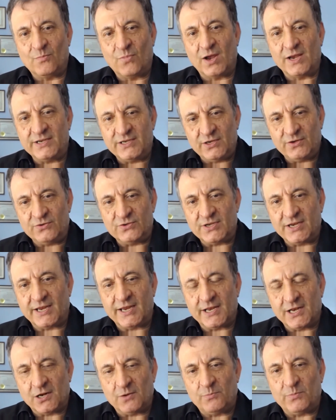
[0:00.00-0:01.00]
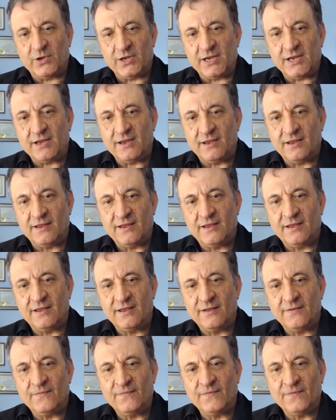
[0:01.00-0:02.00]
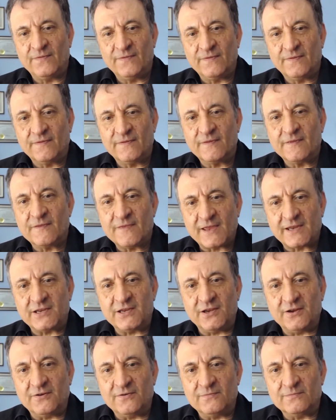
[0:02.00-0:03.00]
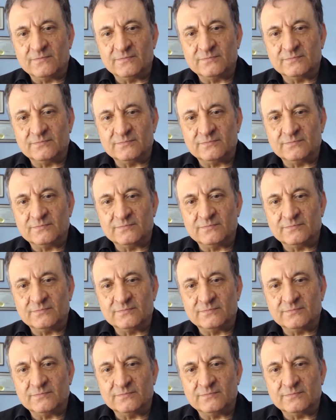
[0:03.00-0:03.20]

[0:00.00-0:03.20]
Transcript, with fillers: by using NLP. Thank you.